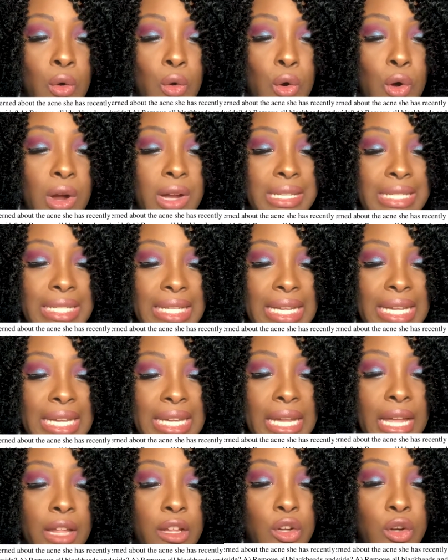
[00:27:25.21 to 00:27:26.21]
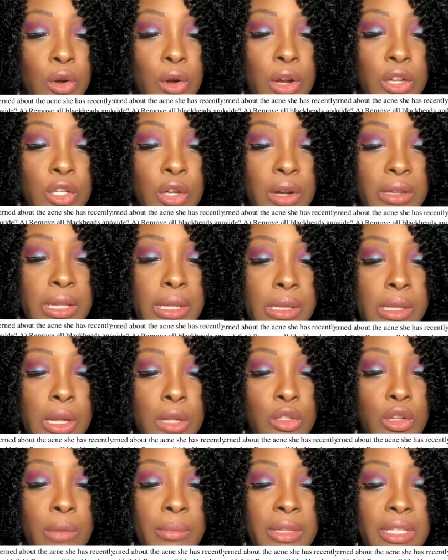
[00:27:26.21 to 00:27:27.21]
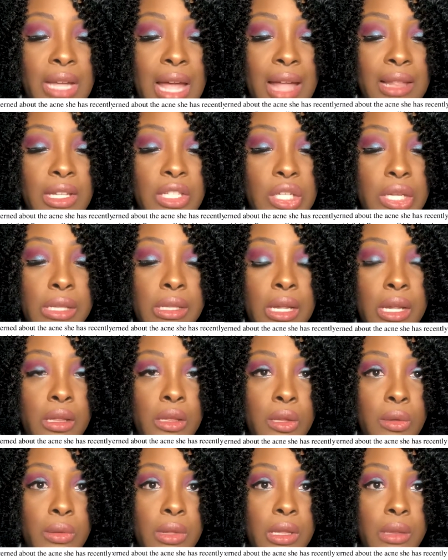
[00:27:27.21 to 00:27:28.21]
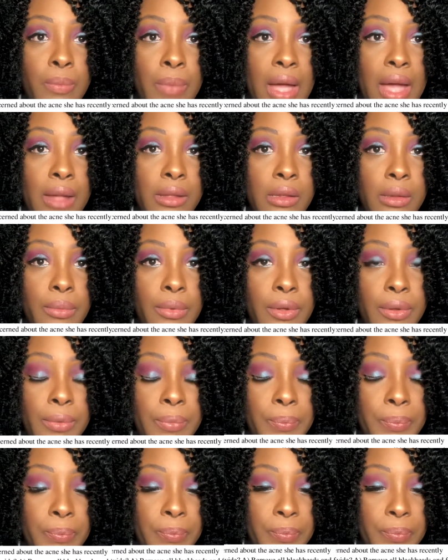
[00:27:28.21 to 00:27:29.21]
Or D, encourage her to see a dermatologist as soon as possible.